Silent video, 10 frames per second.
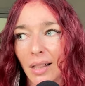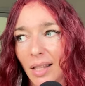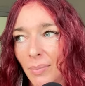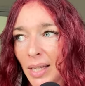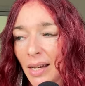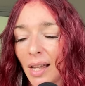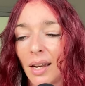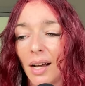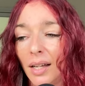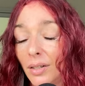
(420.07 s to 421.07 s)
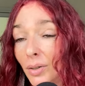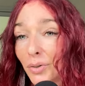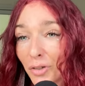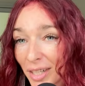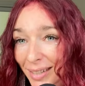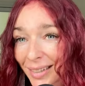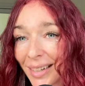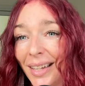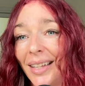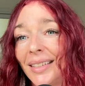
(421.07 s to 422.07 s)
clubbing, and I don't drink,
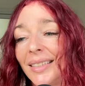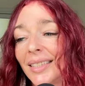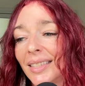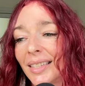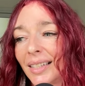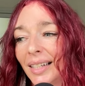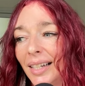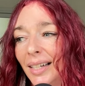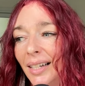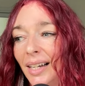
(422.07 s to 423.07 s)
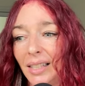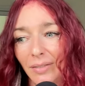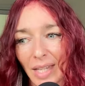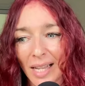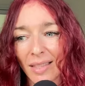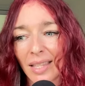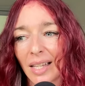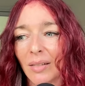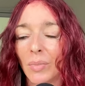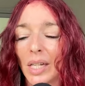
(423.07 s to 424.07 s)
and uh, I love
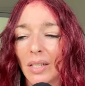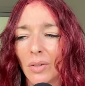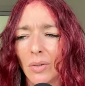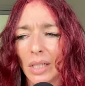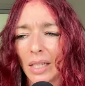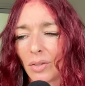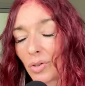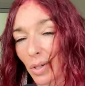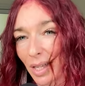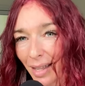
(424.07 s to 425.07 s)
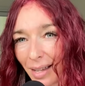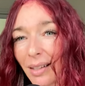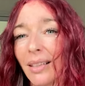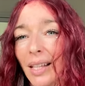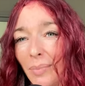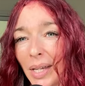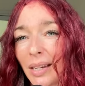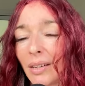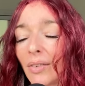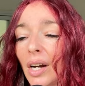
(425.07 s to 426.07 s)
dancing, but I don't really enjoy like
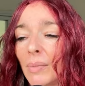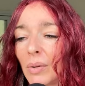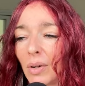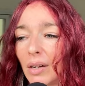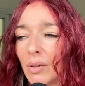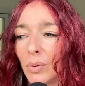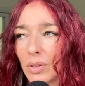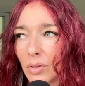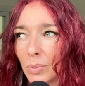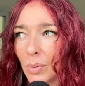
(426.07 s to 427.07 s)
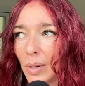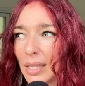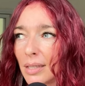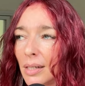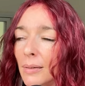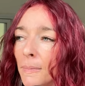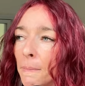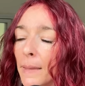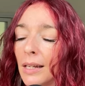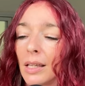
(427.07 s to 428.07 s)
clubbing environment where everyone's super wasted.
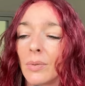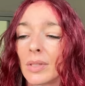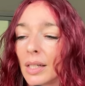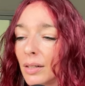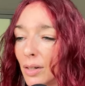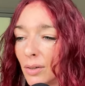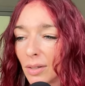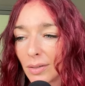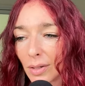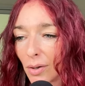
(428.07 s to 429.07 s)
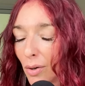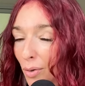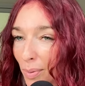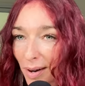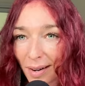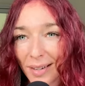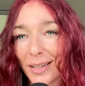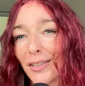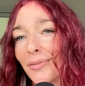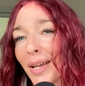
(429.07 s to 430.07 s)
And he was like, "No, there's a whole part
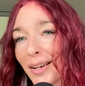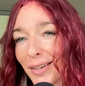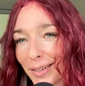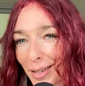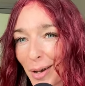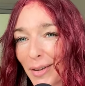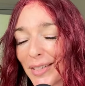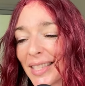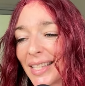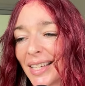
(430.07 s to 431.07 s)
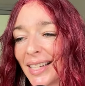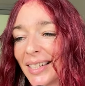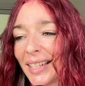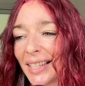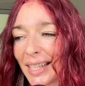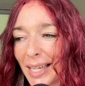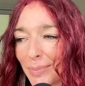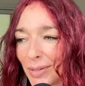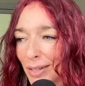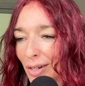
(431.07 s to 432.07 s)
of Bangkok that you haven't seen, like the
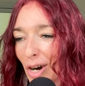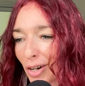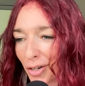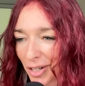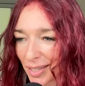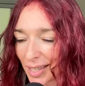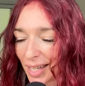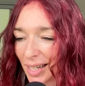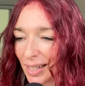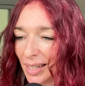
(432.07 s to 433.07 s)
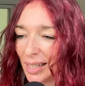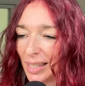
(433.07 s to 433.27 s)
hipster conscious scene,